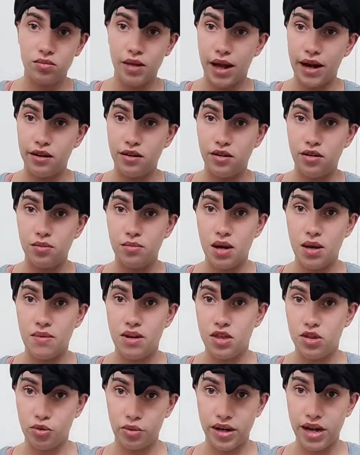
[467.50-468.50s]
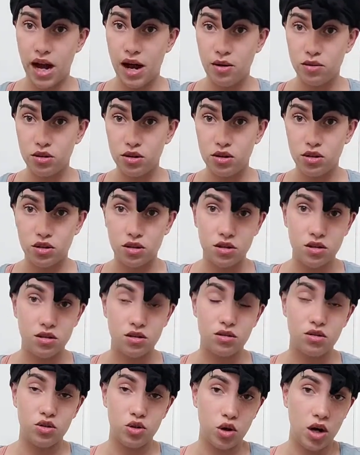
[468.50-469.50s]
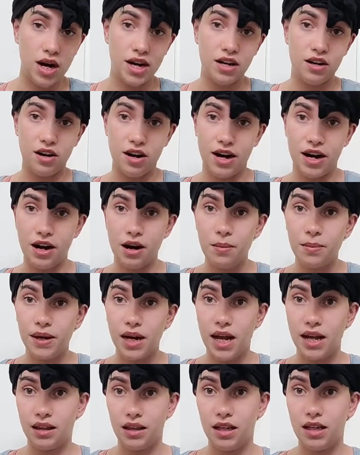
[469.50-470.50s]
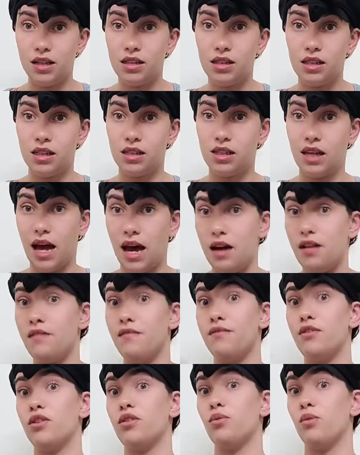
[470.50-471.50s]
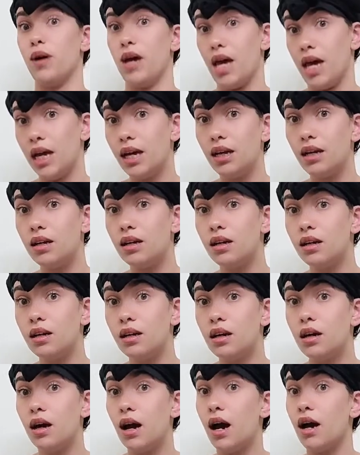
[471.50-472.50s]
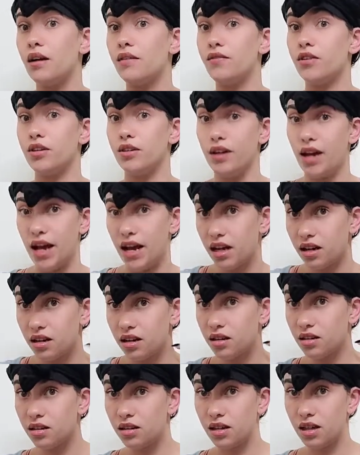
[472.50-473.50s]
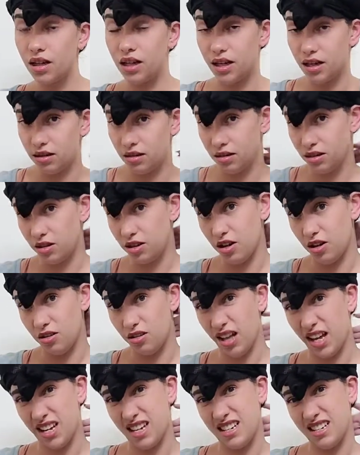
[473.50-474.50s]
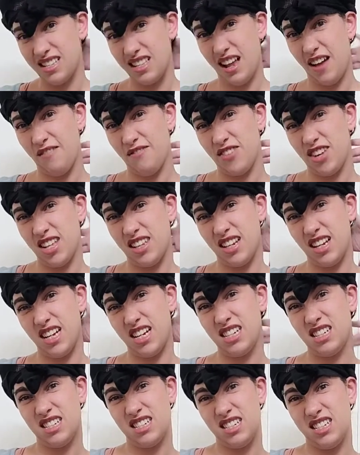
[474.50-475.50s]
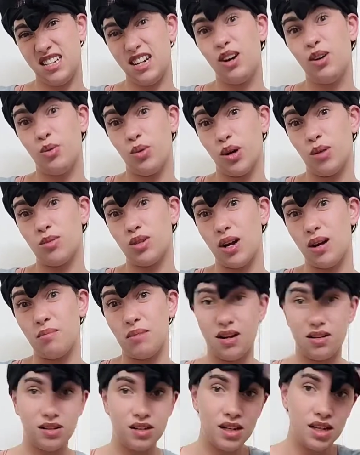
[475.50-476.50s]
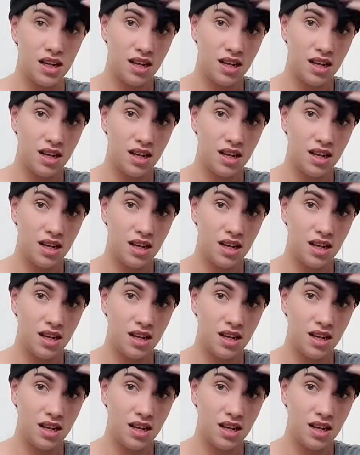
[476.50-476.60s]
I don't know, maybe 3 hours to dry your hair, but at least it's out of your way, out of your neck, and you know, like that feeling, you know what I'm talking about.